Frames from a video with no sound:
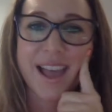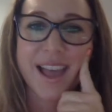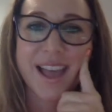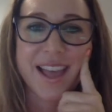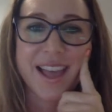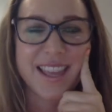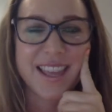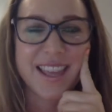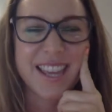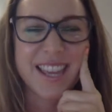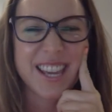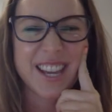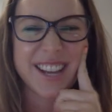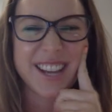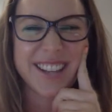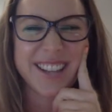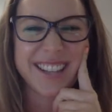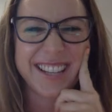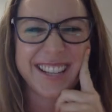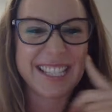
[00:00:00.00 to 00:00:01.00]
I think it
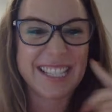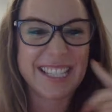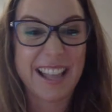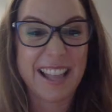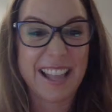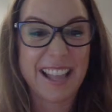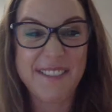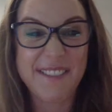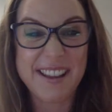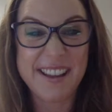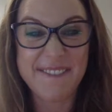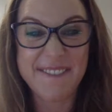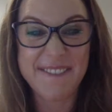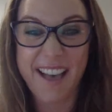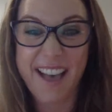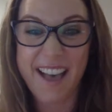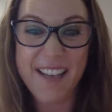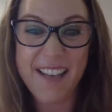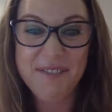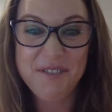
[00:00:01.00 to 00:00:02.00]
costs like
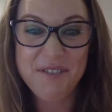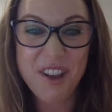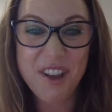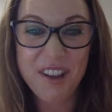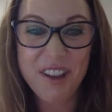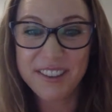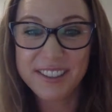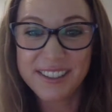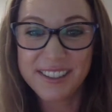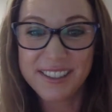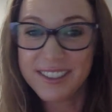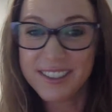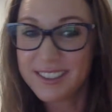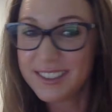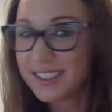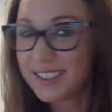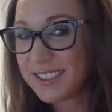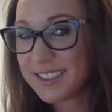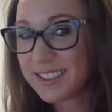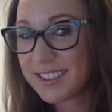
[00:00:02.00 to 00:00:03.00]

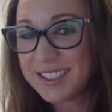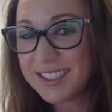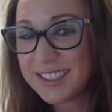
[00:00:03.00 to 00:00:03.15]
$75.